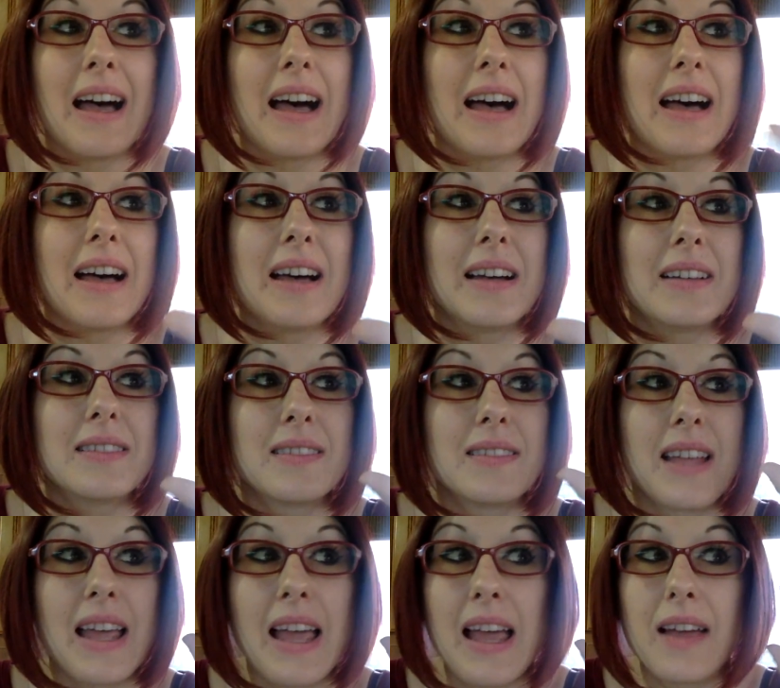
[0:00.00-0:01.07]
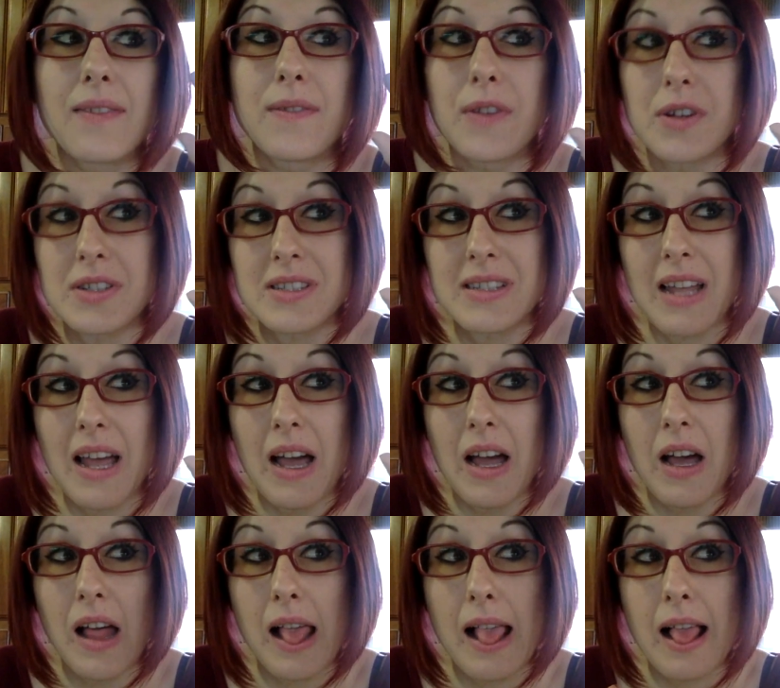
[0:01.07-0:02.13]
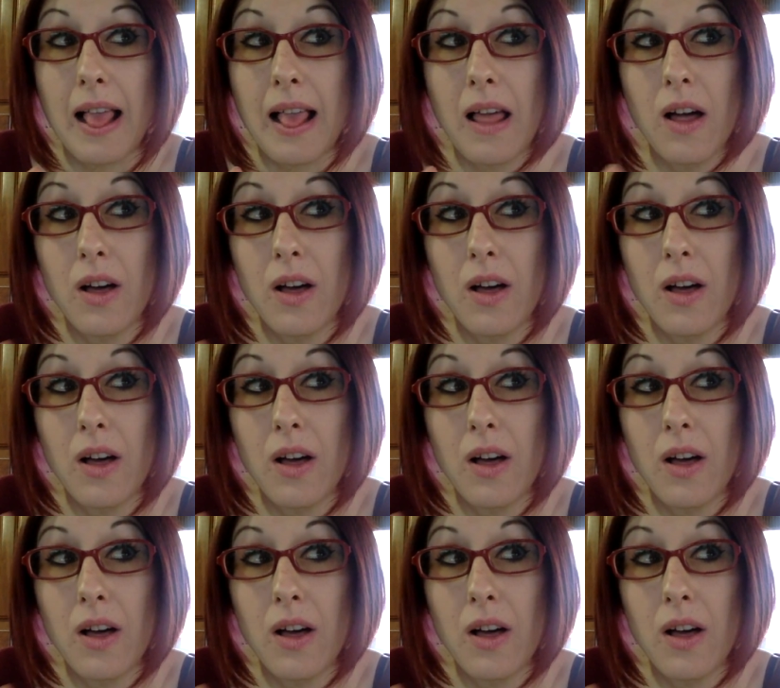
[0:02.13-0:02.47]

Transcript: Uh, first, uh,